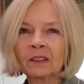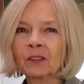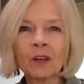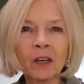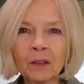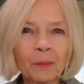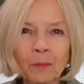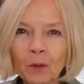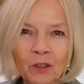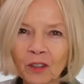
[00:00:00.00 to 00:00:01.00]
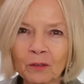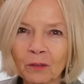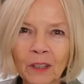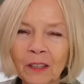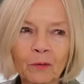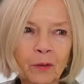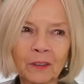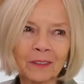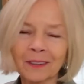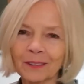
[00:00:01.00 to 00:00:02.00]
you can't have been watching
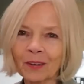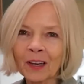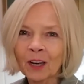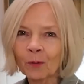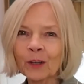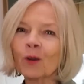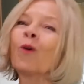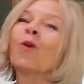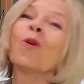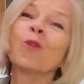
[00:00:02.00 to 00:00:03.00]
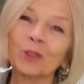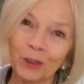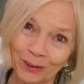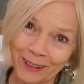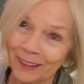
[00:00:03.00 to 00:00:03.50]
influencers. We all use